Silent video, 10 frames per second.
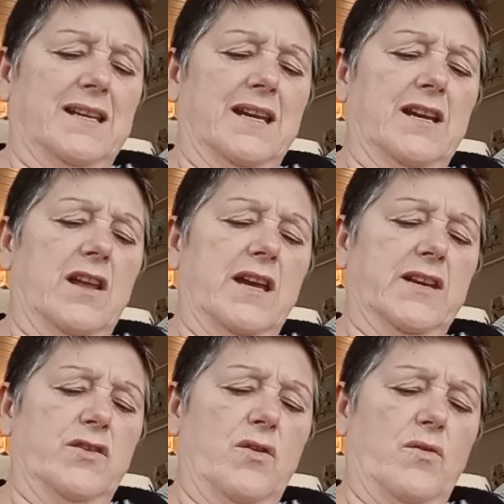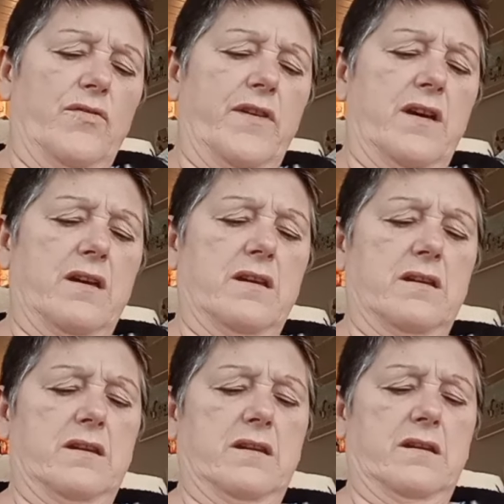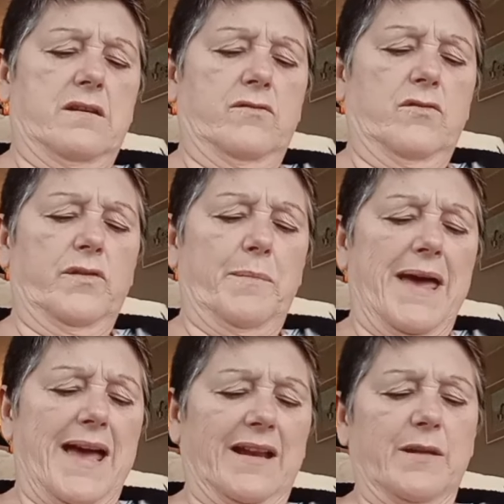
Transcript: and like not the not the back.